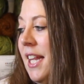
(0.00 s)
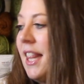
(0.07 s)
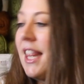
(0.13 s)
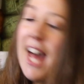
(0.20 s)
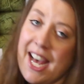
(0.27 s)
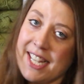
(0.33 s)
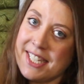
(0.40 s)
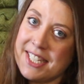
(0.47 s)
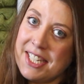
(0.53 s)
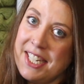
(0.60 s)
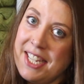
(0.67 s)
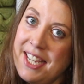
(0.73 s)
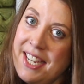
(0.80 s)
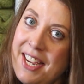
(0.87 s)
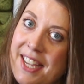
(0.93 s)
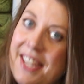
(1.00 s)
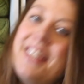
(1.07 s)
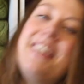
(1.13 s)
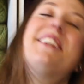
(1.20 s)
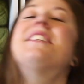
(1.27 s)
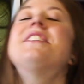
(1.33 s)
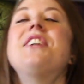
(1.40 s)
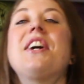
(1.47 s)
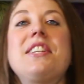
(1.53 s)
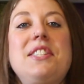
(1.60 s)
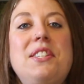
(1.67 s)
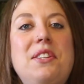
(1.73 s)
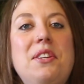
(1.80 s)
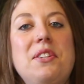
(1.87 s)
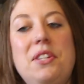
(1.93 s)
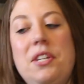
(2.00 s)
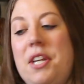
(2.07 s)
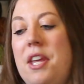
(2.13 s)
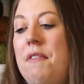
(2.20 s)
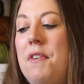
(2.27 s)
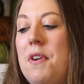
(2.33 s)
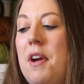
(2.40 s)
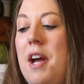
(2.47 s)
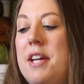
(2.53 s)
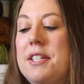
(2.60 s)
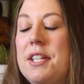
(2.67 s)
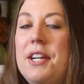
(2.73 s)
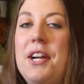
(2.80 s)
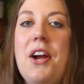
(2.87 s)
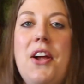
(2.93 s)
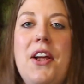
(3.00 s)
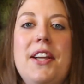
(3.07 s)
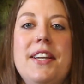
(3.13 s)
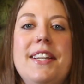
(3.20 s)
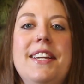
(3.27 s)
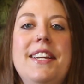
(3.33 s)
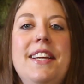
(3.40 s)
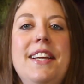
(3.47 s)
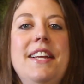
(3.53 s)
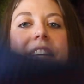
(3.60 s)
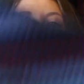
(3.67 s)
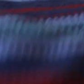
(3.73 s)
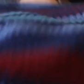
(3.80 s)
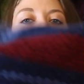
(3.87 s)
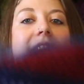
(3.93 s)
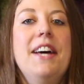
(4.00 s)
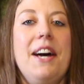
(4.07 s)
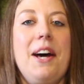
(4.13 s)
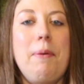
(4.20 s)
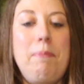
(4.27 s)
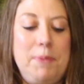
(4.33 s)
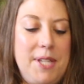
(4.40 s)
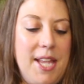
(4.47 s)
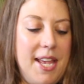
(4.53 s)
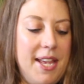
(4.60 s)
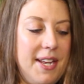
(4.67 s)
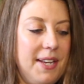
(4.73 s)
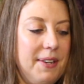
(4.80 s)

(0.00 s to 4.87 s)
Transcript: Lastly, just to give you guys a current update